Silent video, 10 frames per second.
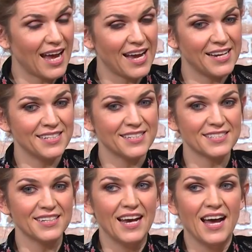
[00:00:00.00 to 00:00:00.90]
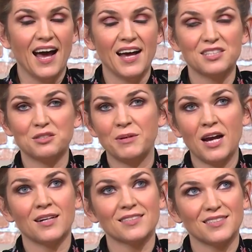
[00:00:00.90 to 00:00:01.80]
And to be
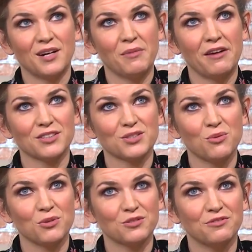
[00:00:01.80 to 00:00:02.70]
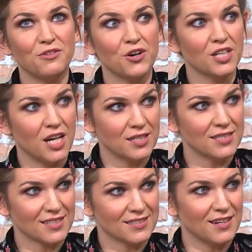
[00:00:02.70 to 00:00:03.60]
honest, I'm having so much fun on the
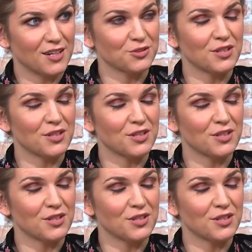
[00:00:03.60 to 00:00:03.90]
6 o'clock show.